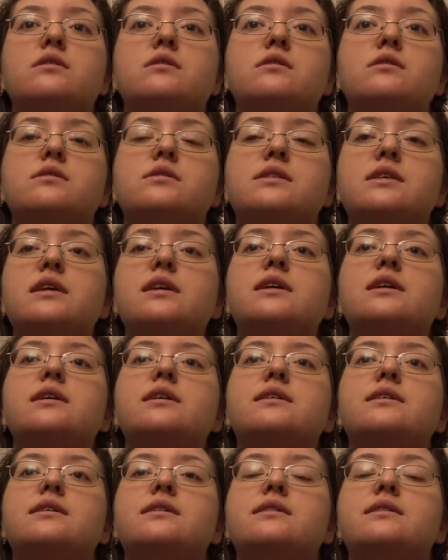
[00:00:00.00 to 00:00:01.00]

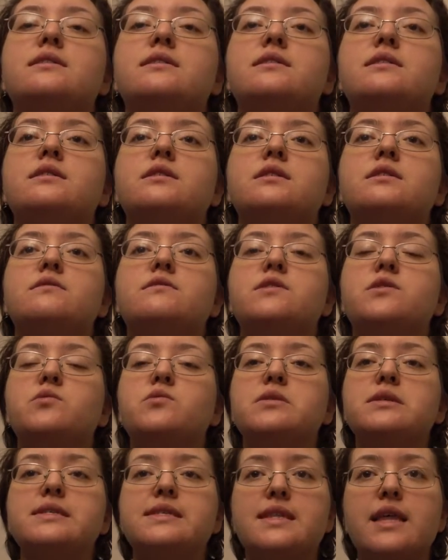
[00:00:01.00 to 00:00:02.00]
see if she
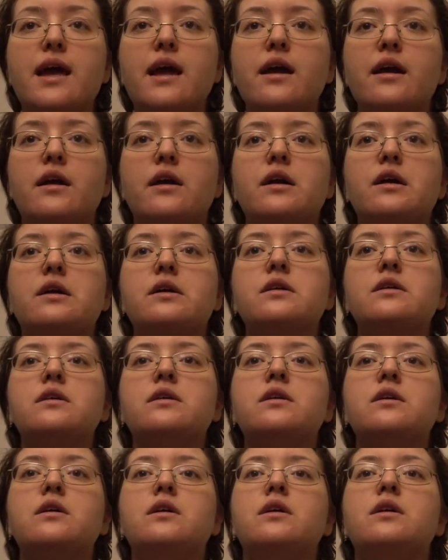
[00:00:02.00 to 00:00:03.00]
was there,
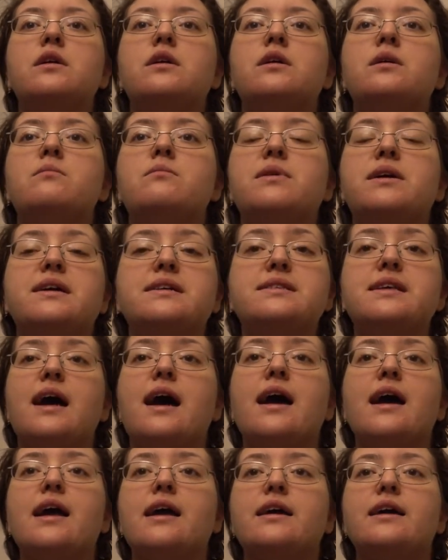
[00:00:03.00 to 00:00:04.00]
because
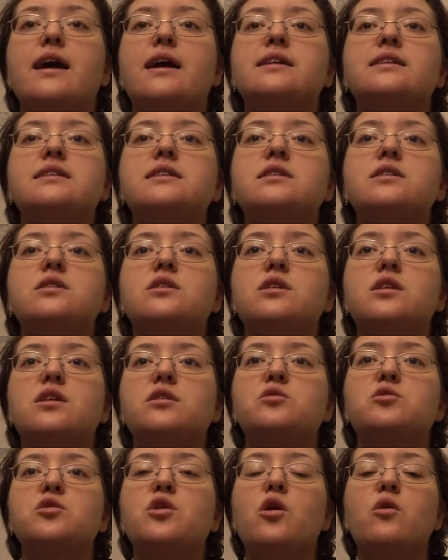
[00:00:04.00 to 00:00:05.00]
I
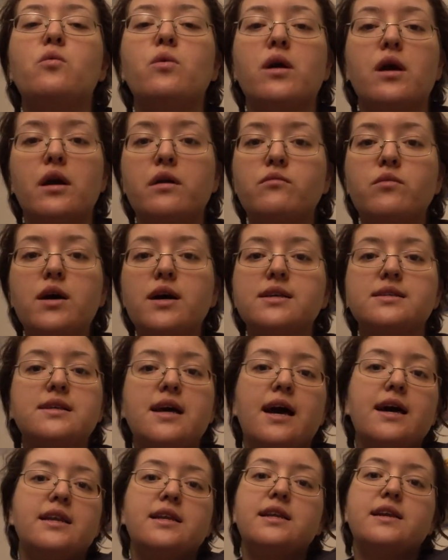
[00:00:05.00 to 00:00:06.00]
didn't know where I was.
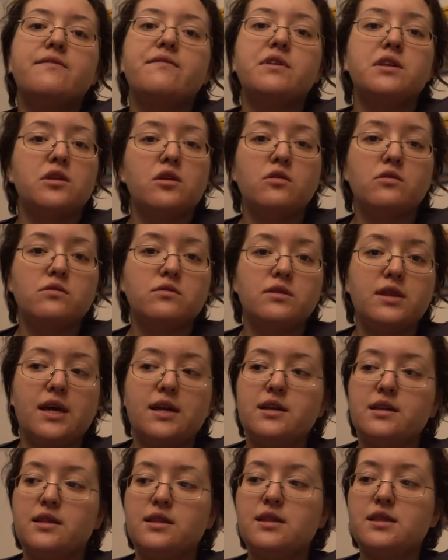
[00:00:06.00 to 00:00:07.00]
I didn't even know
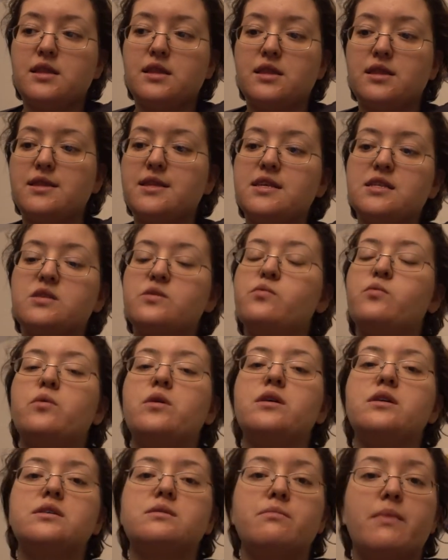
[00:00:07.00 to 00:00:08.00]
that this
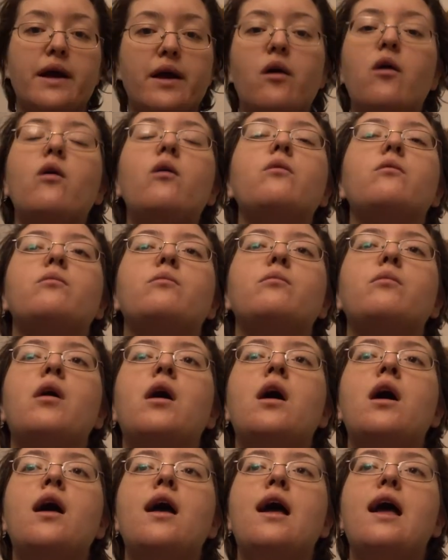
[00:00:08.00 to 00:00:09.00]
was my home.
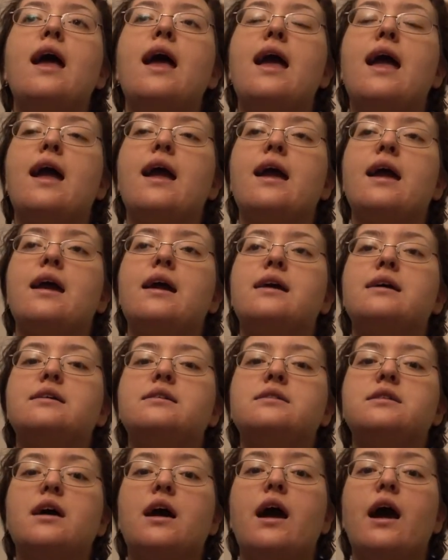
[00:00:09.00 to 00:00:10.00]

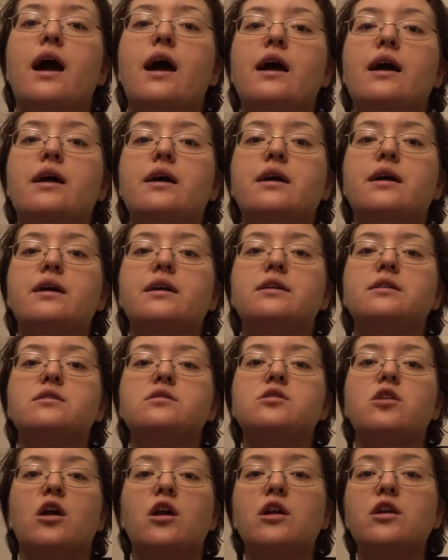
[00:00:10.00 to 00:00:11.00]
And I
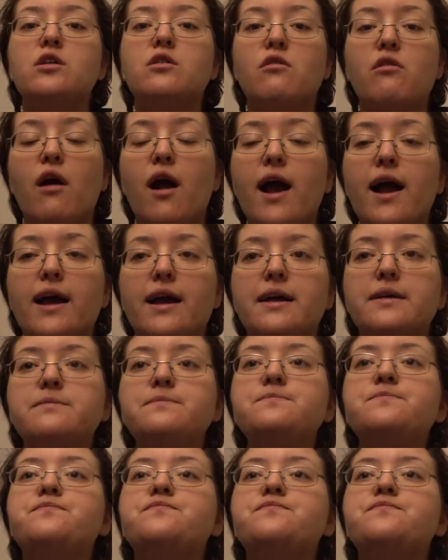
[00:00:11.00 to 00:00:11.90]
started crying.